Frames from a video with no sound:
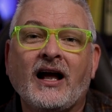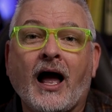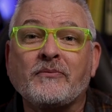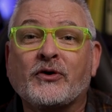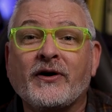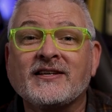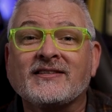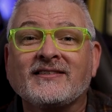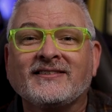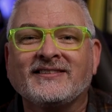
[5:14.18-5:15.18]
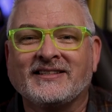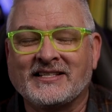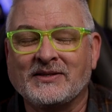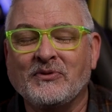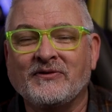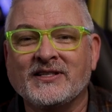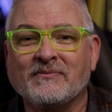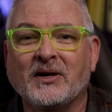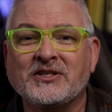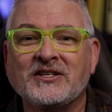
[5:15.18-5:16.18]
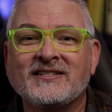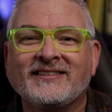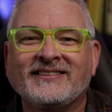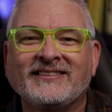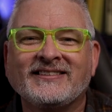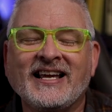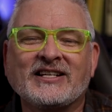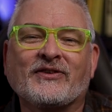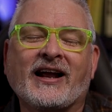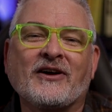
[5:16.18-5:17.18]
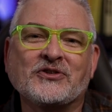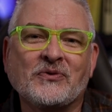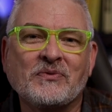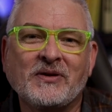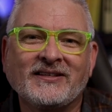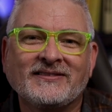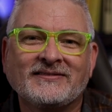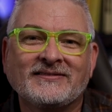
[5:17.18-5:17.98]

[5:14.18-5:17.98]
I'm Chris. This is Movies and Munchies. Thanks for couching with me.